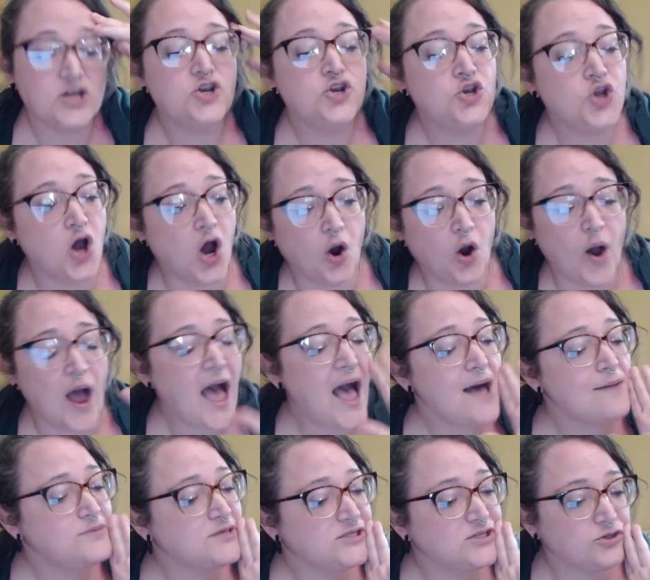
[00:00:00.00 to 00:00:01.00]
No,
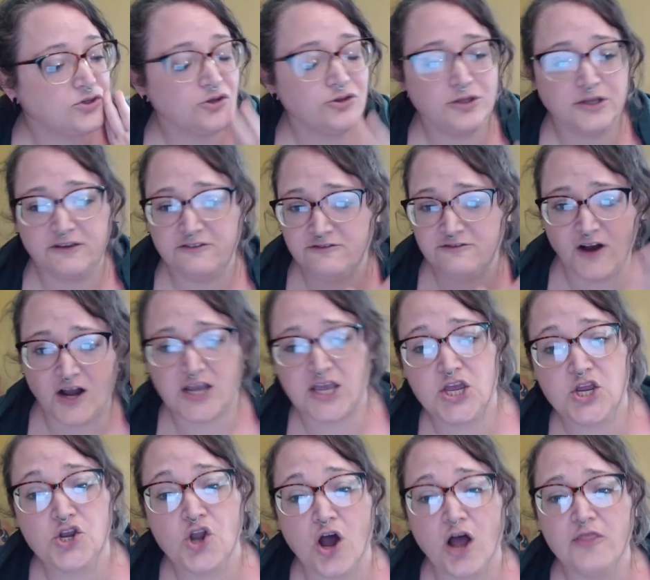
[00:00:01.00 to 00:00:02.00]
absolutely
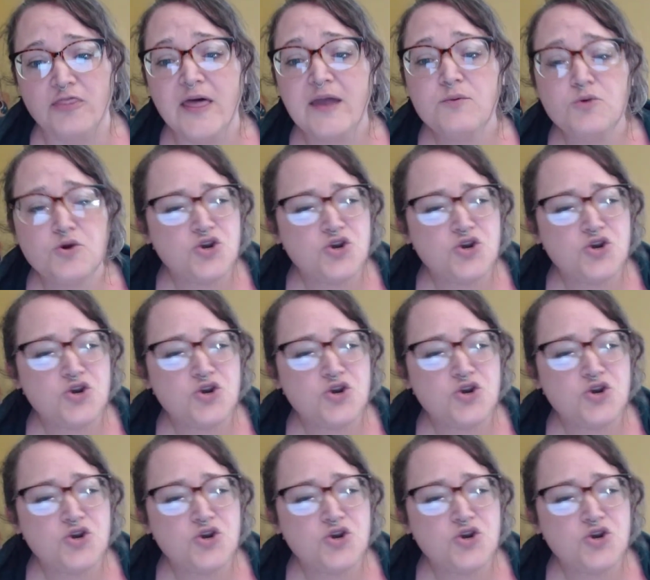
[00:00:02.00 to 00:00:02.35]
fucking not. They would